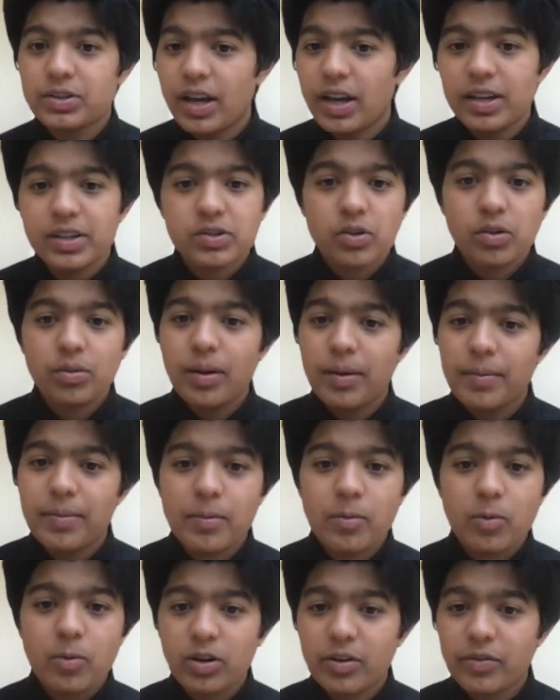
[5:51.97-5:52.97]
High school might be
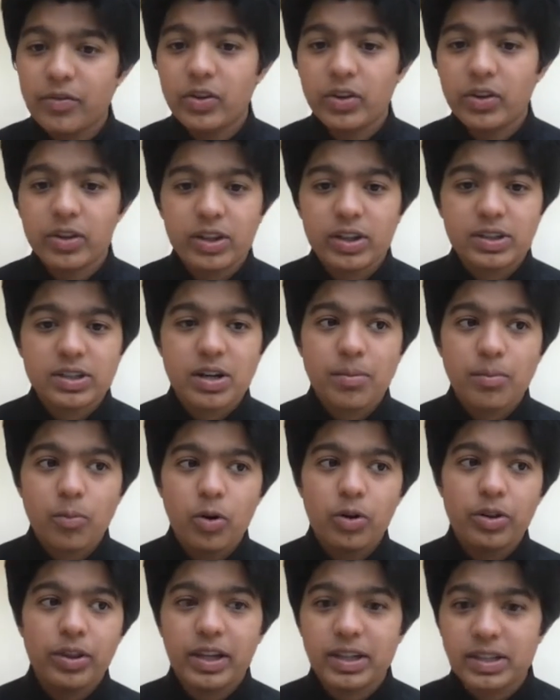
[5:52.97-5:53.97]
more difficult because there are
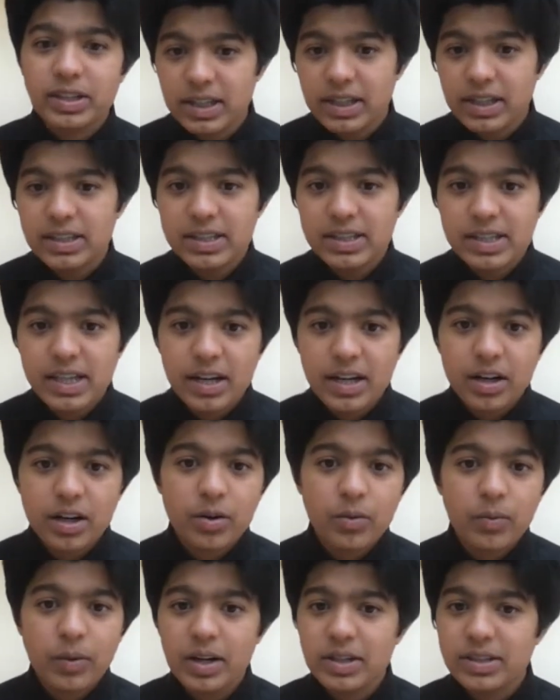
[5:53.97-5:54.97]
more things to
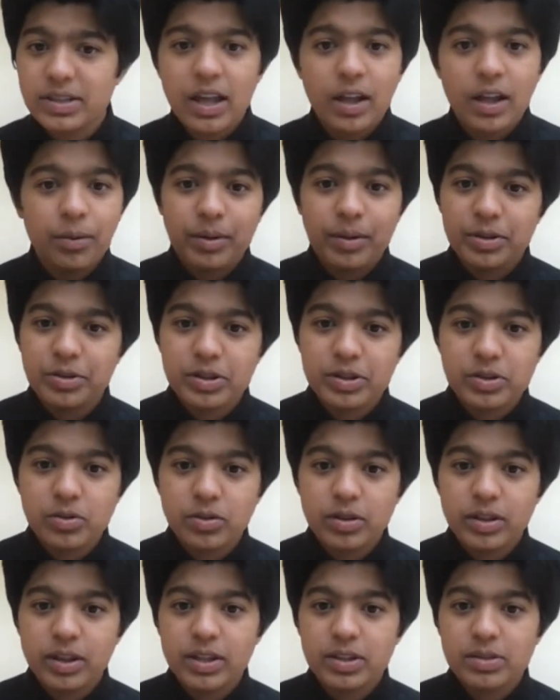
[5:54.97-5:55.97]
consider, whereas elementary
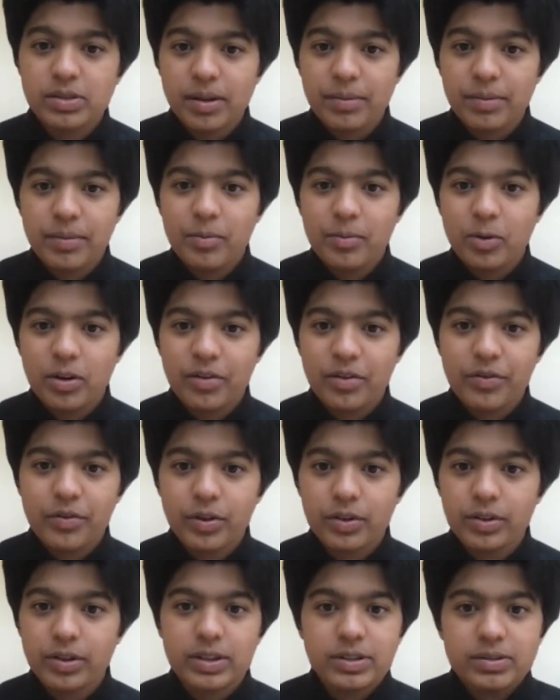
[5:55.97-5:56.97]
school kids might be more
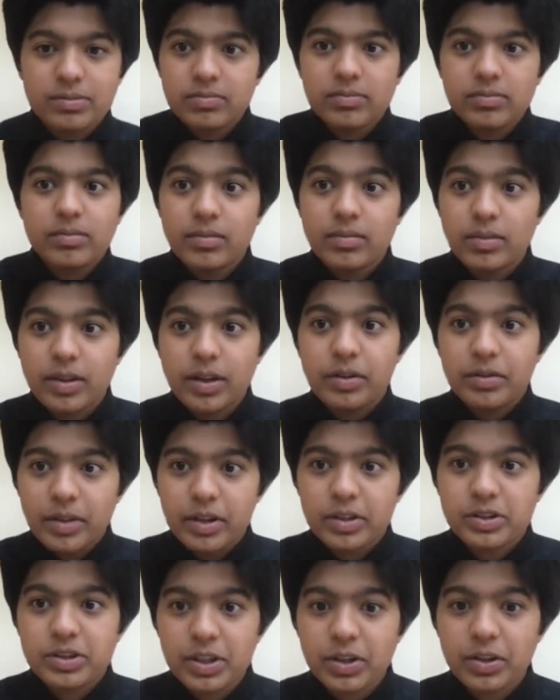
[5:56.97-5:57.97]
difficult because
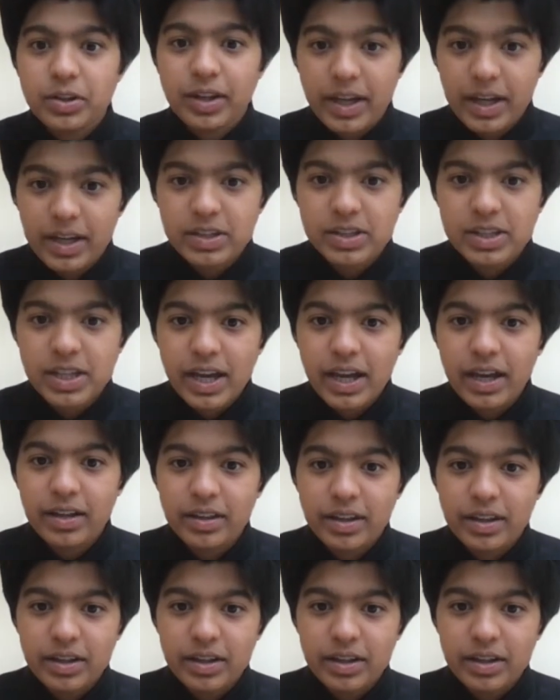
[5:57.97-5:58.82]
they're still kids yet.